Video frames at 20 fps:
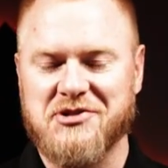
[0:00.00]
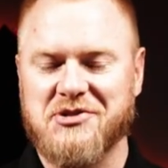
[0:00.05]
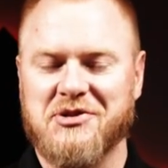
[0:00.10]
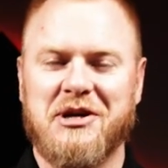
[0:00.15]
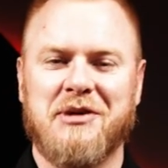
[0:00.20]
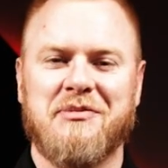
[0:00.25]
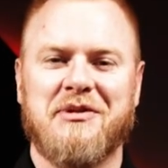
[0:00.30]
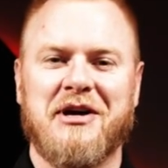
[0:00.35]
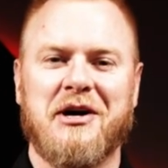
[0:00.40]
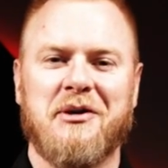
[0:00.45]
So
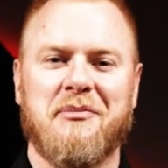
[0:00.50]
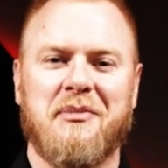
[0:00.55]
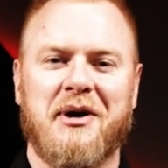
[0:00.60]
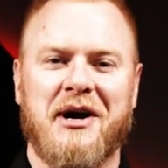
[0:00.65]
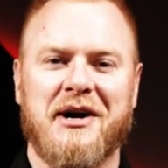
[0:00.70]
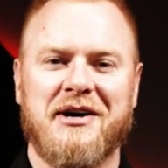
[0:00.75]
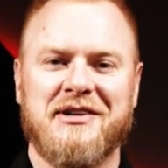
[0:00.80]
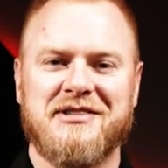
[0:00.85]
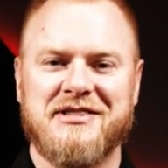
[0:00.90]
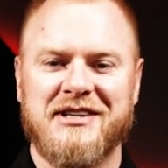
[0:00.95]
keep that in
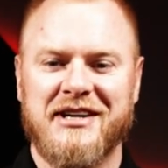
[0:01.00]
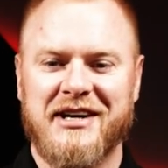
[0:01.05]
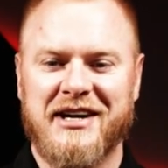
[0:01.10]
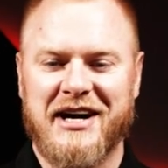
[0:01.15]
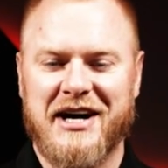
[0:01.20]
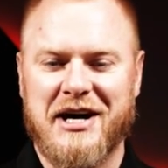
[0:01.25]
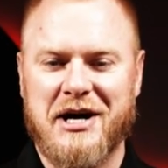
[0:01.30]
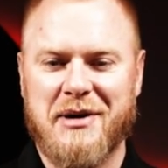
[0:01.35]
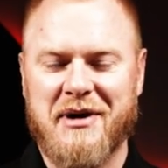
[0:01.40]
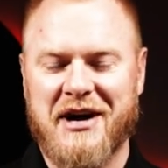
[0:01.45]
mind
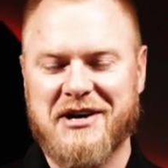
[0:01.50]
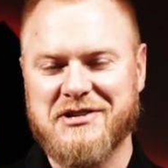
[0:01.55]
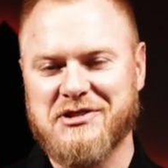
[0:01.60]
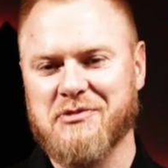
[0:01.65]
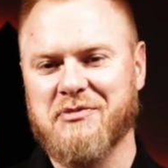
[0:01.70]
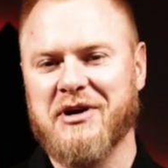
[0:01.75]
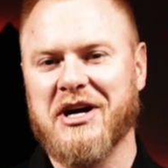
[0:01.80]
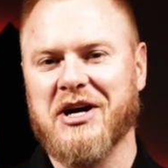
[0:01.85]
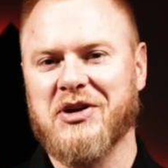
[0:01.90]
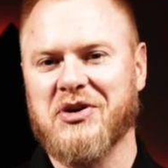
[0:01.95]
as
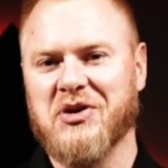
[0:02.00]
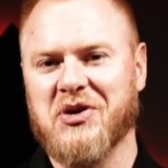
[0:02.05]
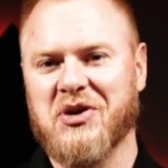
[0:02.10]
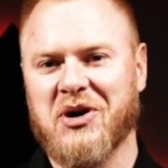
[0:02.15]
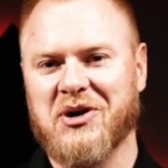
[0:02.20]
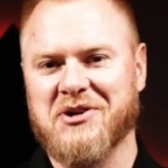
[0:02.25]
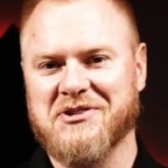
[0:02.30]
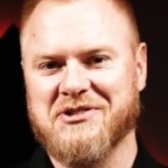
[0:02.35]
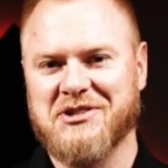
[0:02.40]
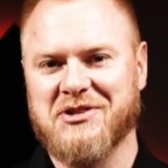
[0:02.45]
you're making your
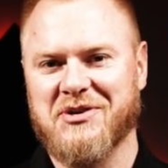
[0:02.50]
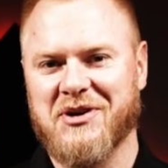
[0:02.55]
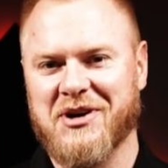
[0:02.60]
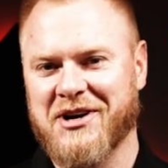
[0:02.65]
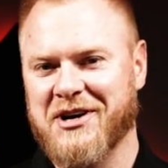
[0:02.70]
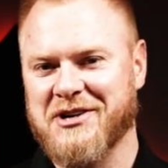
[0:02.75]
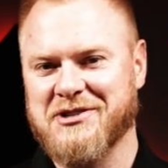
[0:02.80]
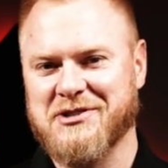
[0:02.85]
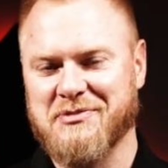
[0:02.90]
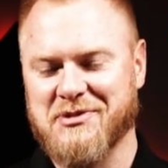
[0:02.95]
calls into our
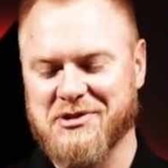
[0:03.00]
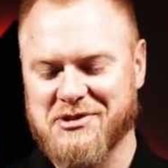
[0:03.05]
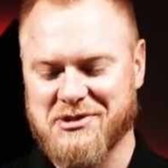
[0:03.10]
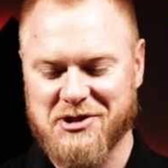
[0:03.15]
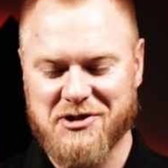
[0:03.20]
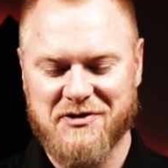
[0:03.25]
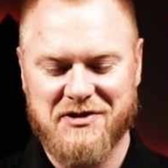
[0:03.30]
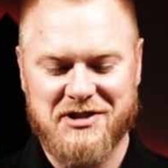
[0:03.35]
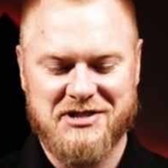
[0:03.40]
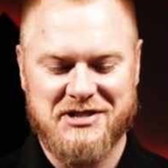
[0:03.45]
customer
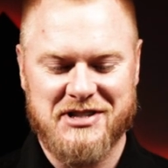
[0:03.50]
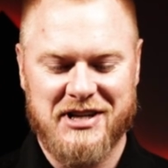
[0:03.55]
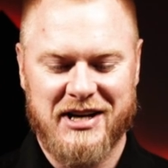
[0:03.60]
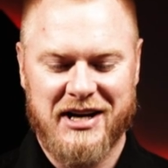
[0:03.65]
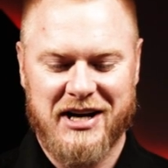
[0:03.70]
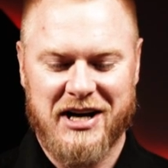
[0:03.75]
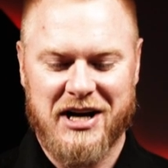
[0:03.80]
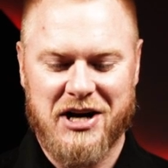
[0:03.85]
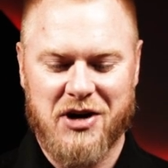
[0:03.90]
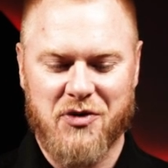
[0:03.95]
service,
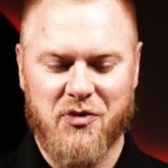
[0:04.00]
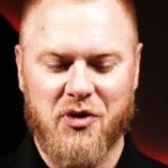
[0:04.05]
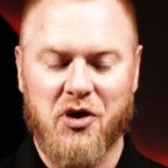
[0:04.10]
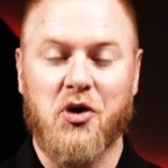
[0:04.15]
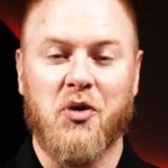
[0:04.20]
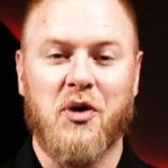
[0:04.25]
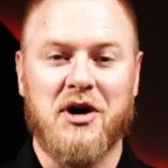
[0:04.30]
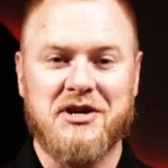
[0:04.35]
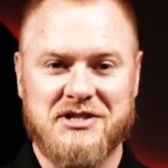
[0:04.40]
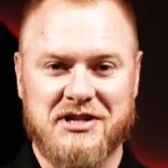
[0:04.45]

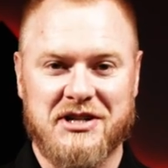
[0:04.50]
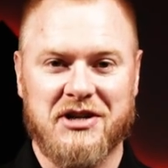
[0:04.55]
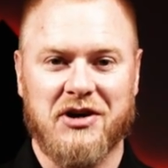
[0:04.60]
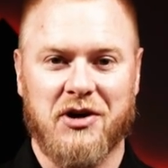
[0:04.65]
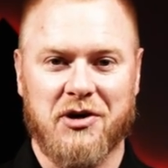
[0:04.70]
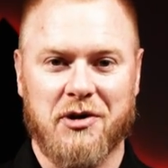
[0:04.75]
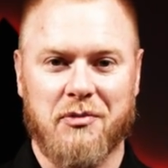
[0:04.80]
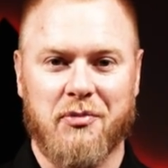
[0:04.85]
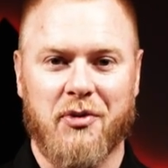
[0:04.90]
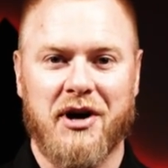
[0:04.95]
requesting
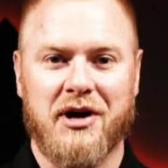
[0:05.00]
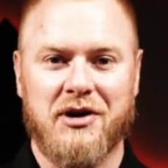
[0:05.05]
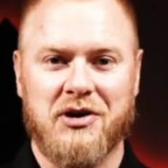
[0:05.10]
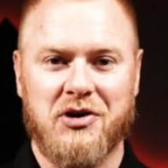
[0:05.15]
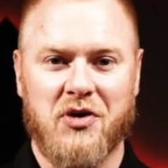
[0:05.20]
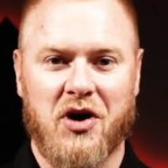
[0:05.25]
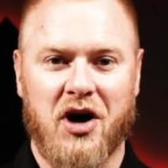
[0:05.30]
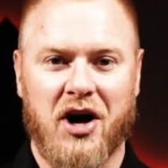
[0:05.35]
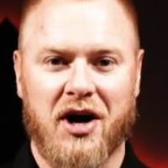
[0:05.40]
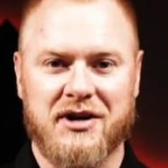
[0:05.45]
all the brand
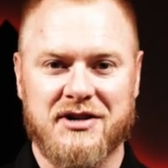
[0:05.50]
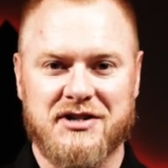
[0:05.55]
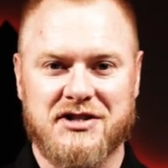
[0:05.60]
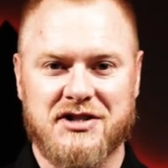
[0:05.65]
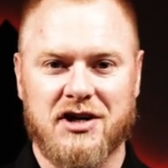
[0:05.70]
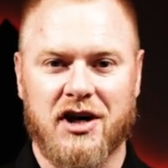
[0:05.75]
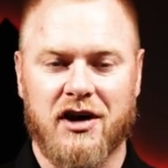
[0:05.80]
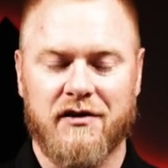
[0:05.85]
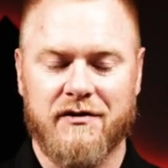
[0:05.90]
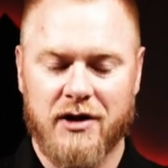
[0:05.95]
new hottest
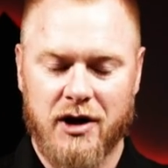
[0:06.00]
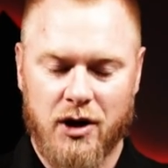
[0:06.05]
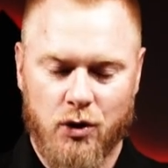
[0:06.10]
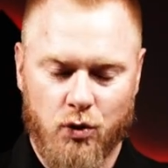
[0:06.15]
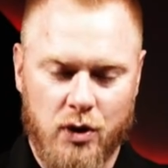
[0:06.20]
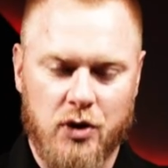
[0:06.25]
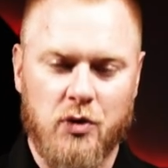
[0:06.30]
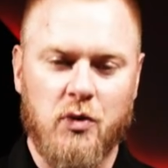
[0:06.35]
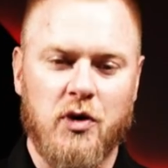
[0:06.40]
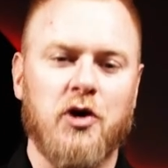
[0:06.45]
stuff.
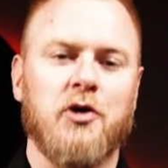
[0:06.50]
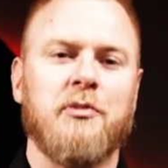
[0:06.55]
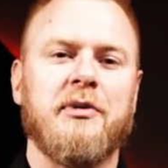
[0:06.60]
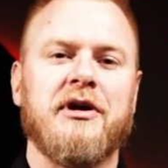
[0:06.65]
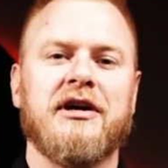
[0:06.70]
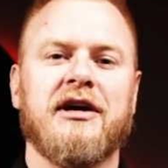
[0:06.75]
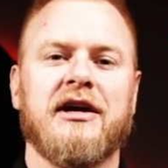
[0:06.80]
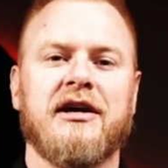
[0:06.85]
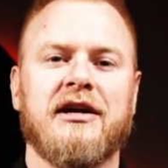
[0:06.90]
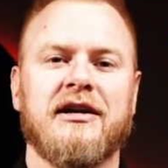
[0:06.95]
We will
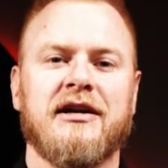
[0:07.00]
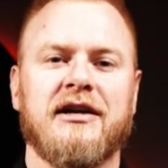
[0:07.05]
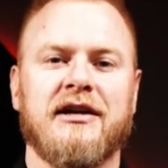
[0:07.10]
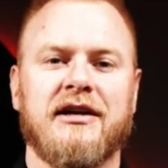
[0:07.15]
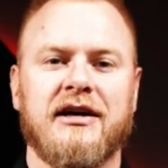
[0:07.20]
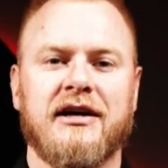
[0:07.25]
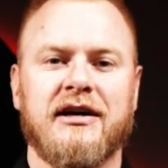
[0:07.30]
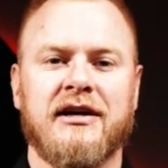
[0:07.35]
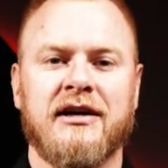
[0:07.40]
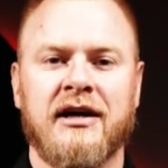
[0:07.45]
be getting
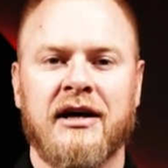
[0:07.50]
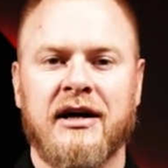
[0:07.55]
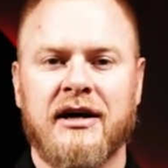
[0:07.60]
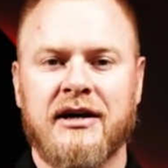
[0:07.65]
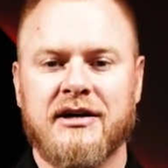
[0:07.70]
it in.